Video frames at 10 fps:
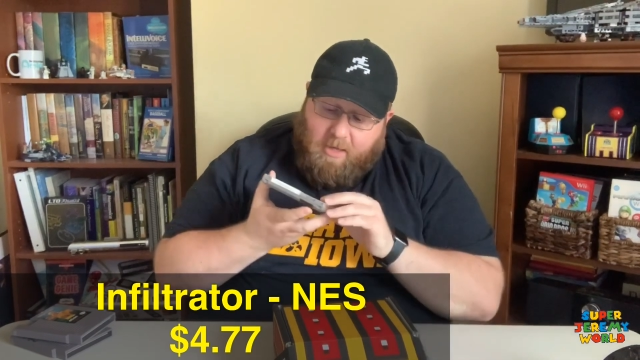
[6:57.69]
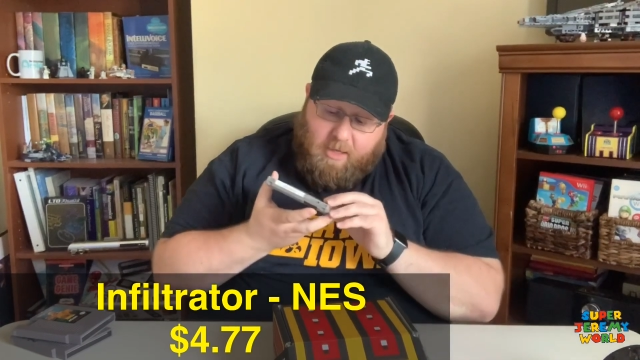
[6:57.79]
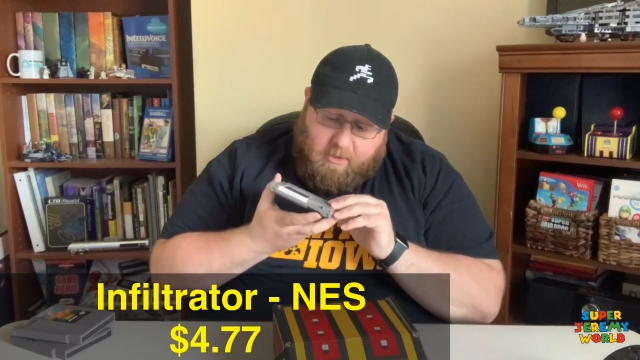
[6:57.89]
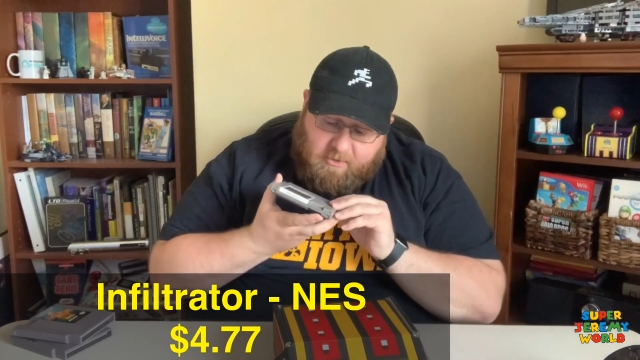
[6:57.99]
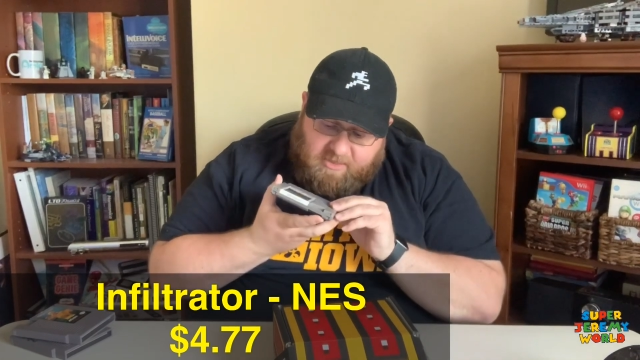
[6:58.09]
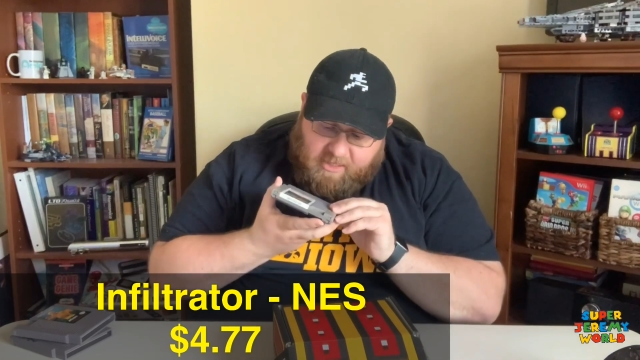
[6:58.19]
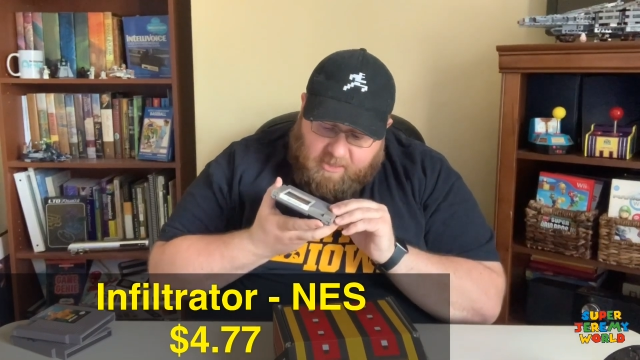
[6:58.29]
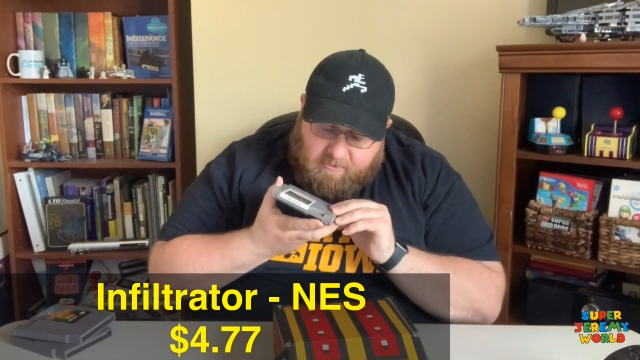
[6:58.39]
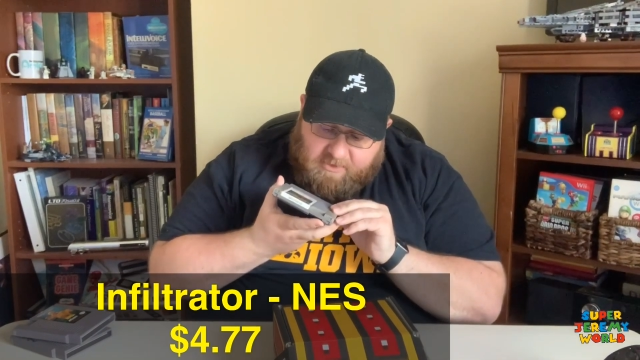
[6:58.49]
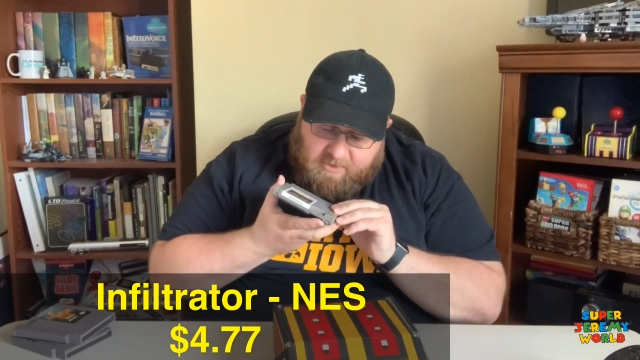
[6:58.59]
It looks like
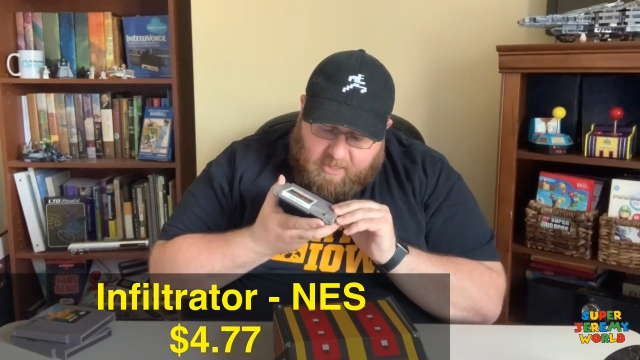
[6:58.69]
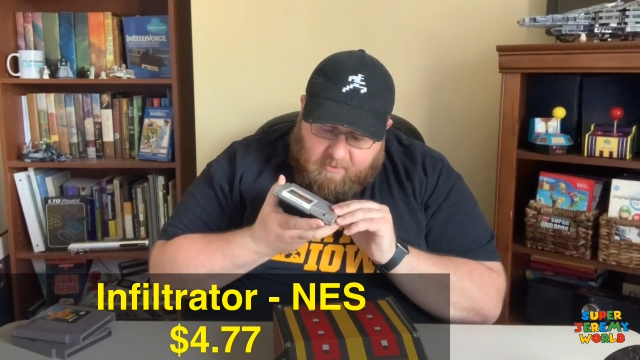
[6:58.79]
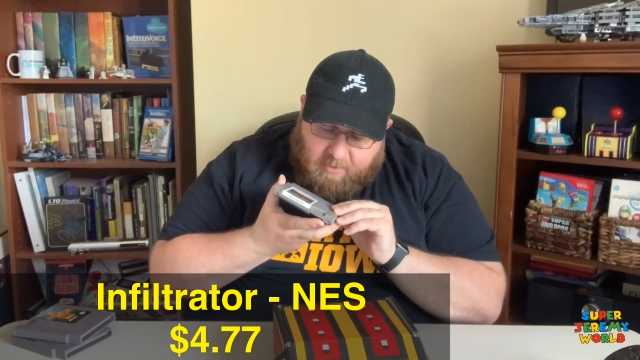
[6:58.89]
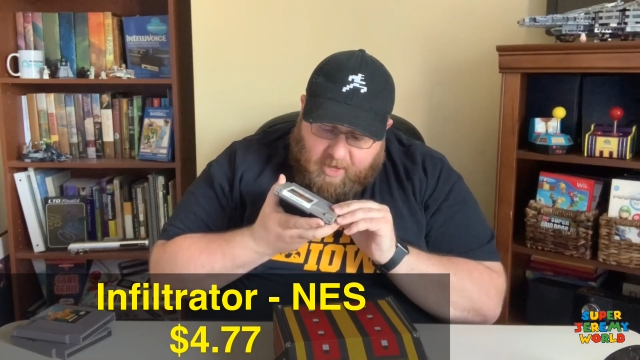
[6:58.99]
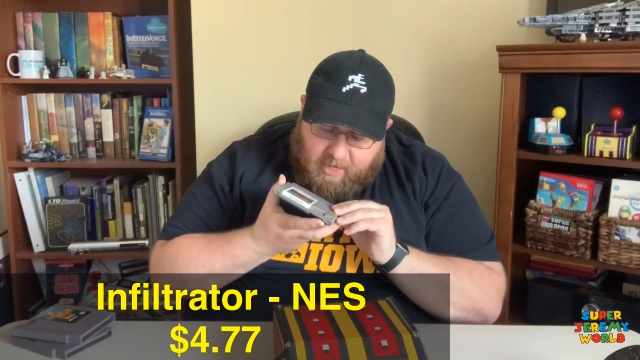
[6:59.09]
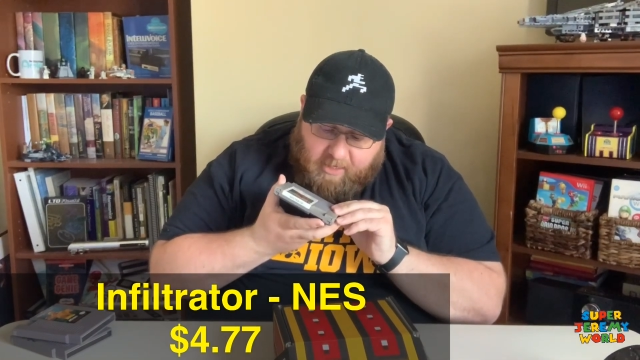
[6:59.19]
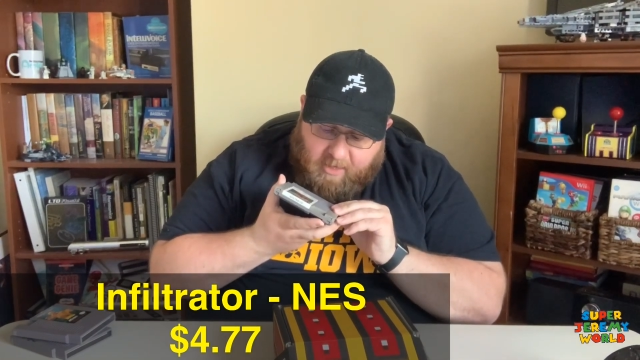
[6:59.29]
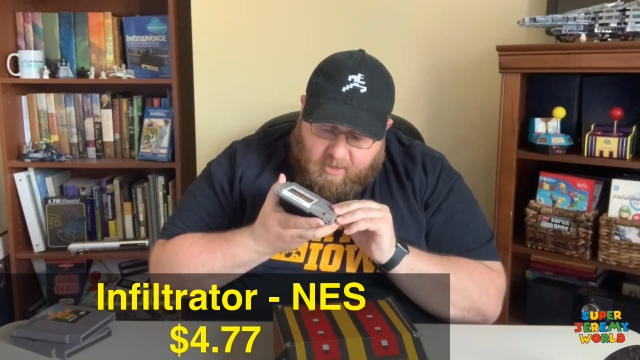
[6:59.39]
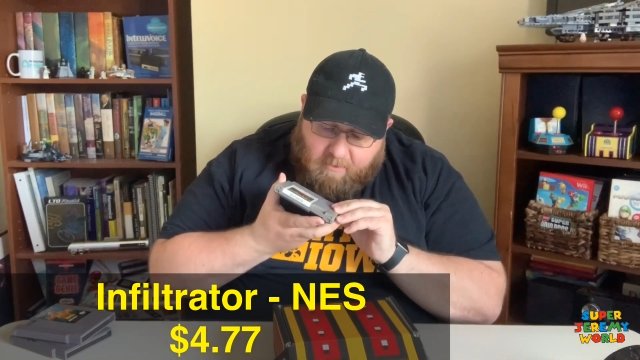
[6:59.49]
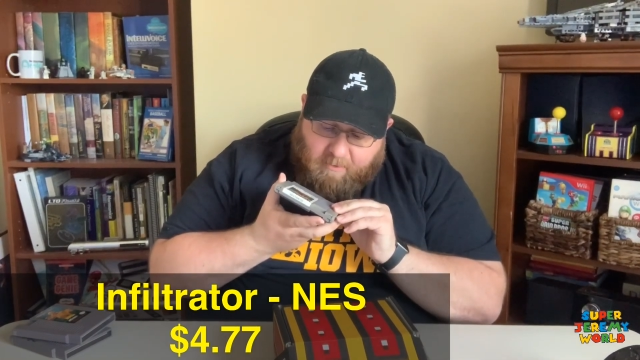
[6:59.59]
it was done by
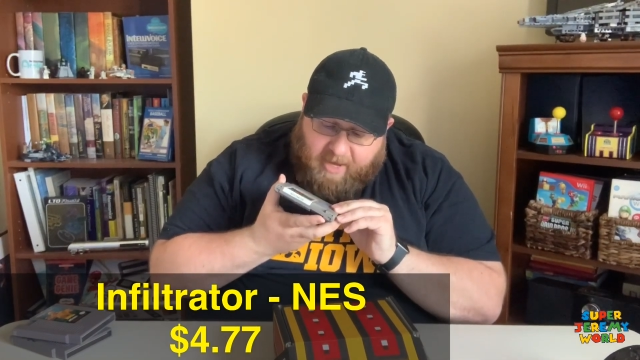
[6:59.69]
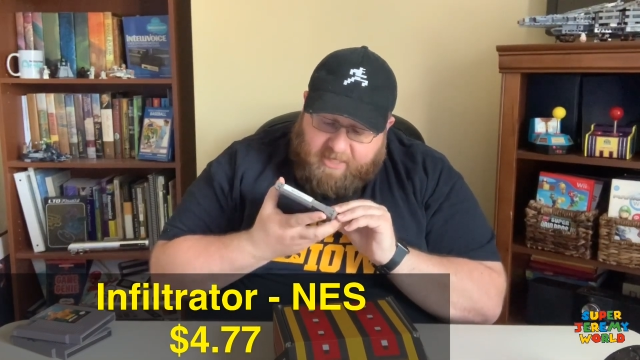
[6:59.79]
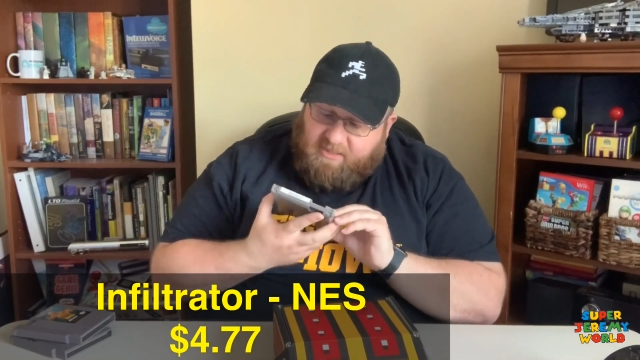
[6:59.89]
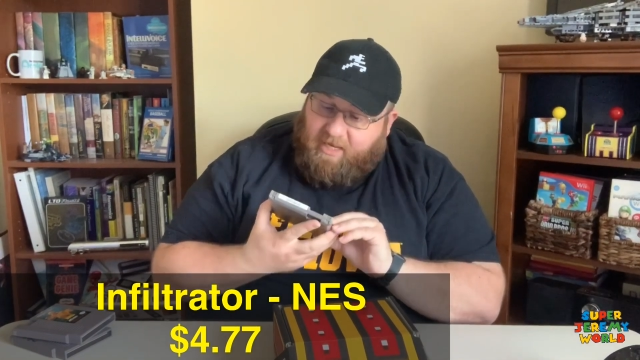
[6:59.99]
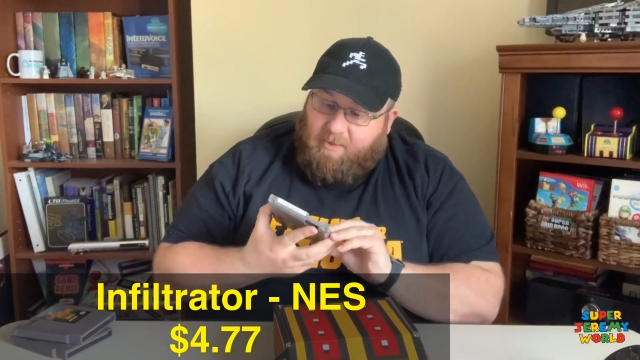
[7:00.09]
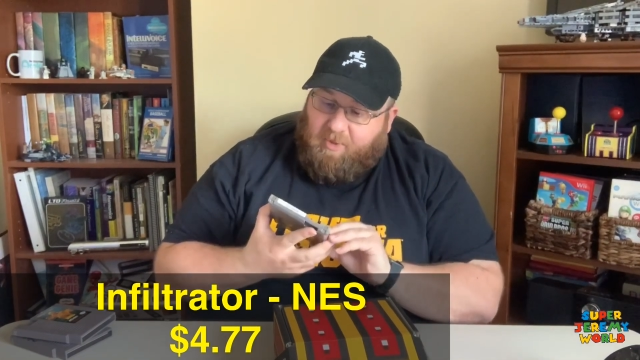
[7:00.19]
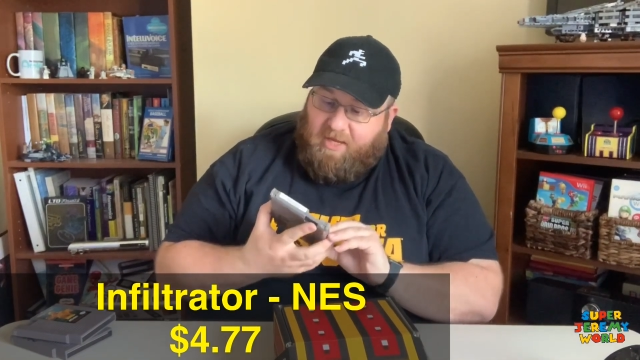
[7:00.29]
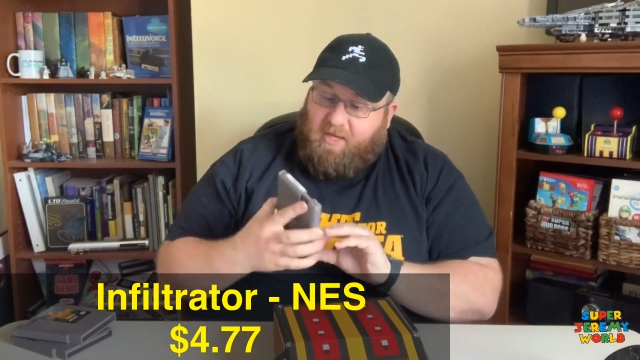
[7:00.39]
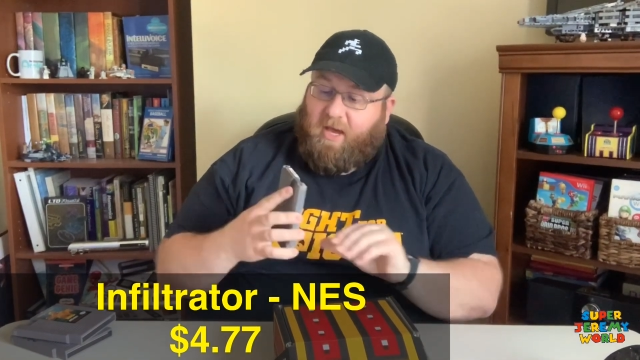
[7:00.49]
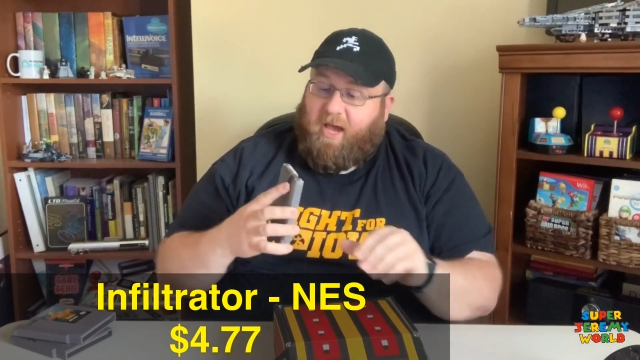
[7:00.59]
Mindscape Inc.